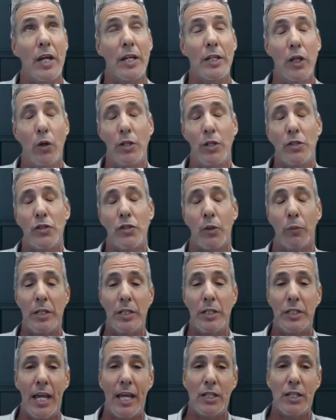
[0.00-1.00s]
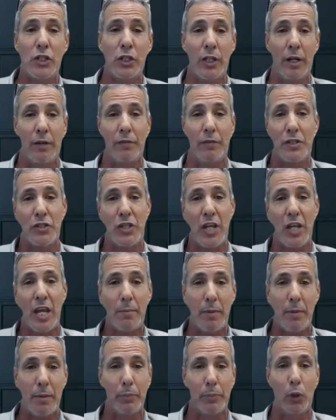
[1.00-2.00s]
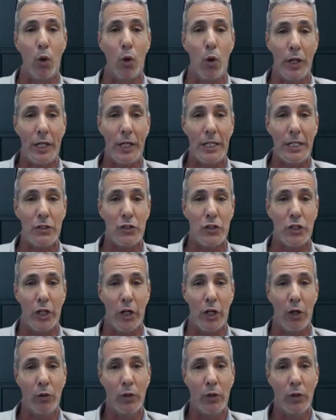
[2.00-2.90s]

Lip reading: I noticed the retention of the same employees.